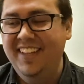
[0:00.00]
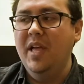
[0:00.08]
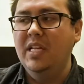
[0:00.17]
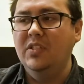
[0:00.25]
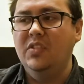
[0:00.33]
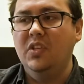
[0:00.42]

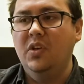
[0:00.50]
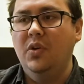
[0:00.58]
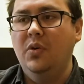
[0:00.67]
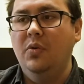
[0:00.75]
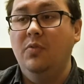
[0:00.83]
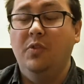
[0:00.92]
And
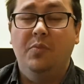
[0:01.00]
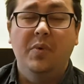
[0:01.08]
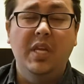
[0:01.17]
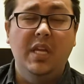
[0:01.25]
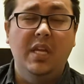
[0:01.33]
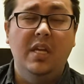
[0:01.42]
so for
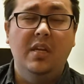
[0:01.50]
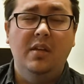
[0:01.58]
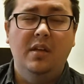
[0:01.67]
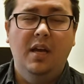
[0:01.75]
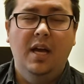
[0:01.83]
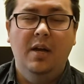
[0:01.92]
me,
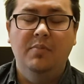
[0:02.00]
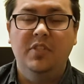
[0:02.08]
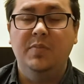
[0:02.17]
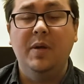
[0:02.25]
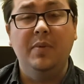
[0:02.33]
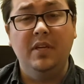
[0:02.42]

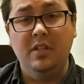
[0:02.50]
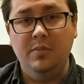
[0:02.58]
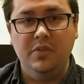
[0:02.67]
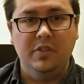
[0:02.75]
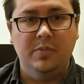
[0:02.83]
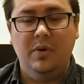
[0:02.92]
despite being in the
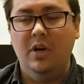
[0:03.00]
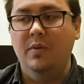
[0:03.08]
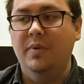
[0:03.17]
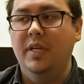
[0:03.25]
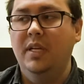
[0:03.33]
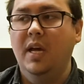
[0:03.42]
music
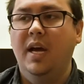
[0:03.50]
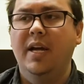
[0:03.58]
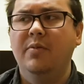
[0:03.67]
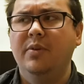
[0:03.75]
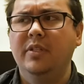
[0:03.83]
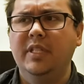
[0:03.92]
department, I
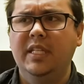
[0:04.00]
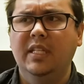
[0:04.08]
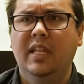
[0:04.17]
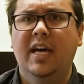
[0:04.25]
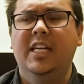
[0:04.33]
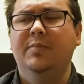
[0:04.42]
really
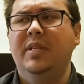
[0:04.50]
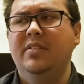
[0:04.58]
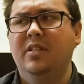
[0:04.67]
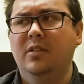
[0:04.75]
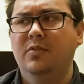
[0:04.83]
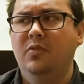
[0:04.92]
aligned
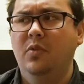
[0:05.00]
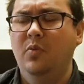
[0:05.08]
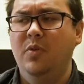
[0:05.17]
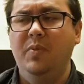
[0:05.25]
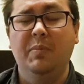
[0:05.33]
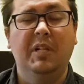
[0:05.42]
myself
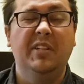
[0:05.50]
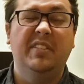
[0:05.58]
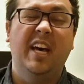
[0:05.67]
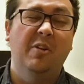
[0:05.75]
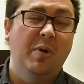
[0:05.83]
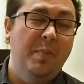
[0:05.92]
with people
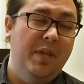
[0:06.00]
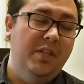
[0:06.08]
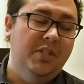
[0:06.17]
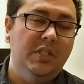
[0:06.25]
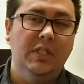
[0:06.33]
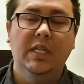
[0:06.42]
outside of my
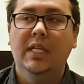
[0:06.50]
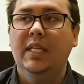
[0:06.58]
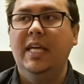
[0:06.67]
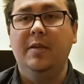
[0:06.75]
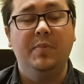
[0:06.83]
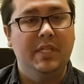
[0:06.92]
major,
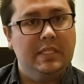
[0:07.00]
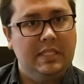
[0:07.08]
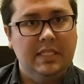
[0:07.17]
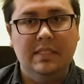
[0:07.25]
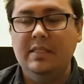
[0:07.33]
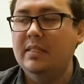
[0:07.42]
like
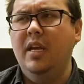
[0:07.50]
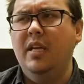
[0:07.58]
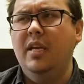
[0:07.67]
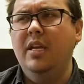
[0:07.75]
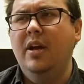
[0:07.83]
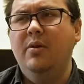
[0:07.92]
business.
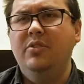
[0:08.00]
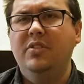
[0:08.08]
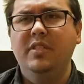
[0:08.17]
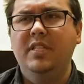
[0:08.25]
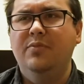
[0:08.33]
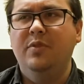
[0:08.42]
You know, I was
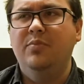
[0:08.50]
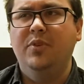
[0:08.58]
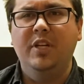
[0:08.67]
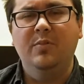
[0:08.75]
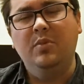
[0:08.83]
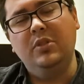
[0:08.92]
just a different breed of